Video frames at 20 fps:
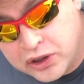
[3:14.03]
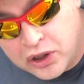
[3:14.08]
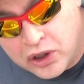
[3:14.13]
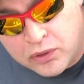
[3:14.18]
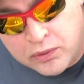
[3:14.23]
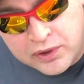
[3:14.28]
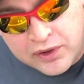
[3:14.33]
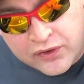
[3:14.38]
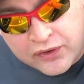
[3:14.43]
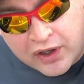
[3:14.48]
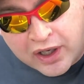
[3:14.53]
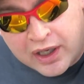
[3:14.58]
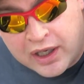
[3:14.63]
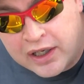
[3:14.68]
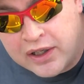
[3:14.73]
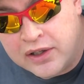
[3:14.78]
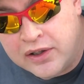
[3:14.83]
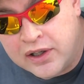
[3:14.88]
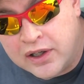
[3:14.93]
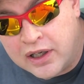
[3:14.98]
to go
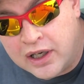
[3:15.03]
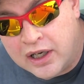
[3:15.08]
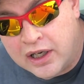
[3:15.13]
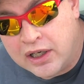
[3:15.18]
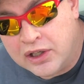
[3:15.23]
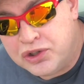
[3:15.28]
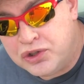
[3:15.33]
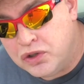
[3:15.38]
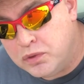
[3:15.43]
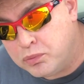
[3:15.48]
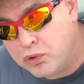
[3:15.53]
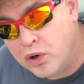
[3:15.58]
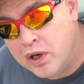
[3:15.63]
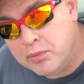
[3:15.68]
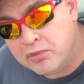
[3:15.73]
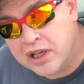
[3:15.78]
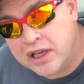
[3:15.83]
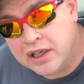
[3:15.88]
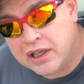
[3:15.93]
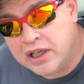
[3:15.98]
inside Shoot Point
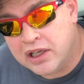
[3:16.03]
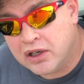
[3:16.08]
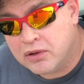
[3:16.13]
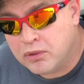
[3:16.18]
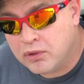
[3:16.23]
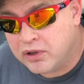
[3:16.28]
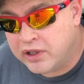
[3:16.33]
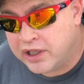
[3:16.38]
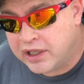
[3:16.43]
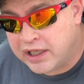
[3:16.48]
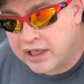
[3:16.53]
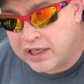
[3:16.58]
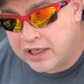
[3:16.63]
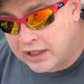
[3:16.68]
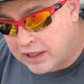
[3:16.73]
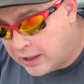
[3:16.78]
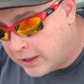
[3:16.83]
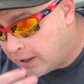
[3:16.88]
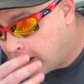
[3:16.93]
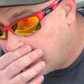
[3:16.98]
Blank here. We're going to get in
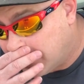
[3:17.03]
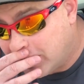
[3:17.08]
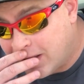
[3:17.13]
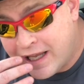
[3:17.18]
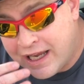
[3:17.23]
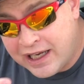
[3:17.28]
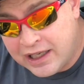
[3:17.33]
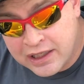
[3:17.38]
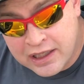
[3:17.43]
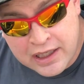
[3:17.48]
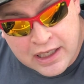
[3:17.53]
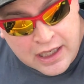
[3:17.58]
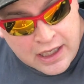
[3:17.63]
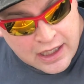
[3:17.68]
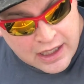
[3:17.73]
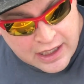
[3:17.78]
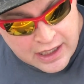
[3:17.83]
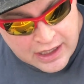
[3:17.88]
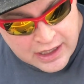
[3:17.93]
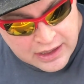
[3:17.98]
a lane,
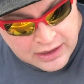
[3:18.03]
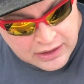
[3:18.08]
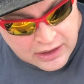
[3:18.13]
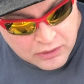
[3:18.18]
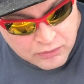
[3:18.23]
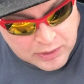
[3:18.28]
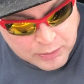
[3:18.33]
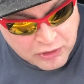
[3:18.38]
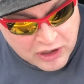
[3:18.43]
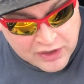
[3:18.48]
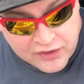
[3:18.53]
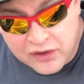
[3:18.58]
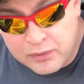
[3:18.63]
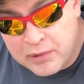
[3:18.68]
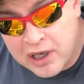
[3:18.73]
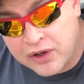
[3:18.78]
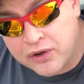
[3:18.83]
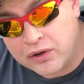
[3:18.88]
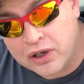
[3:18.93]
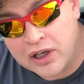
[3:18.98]
and we brought some
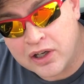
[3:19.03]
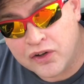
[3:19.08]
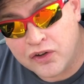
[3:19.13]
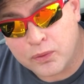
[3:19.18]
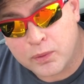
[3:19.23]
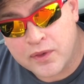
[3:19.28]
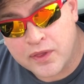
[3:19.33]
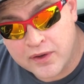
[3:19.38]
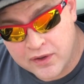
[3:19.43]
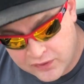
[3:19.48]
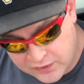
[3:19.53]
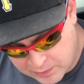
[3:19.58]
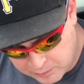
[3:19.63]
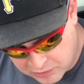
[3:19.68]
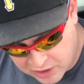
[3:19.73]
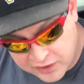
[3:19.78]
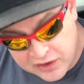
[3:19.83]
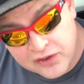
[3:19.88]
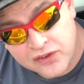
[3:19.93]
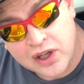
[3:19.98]
other guns with us. I
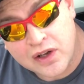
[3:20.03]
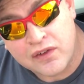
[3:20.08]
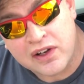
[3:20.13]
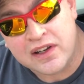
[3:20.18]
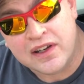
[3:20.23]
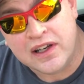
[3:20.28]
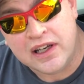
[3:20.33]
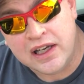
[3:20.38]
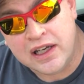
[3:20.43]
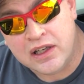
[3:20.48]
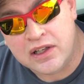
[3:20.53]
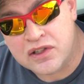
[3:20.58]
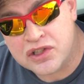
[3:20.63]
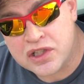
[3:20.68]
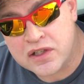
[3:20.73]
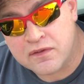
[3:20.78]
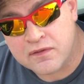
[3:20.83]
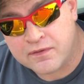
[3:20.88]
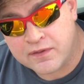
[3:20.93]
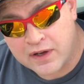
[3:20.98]
brought the 17 Gen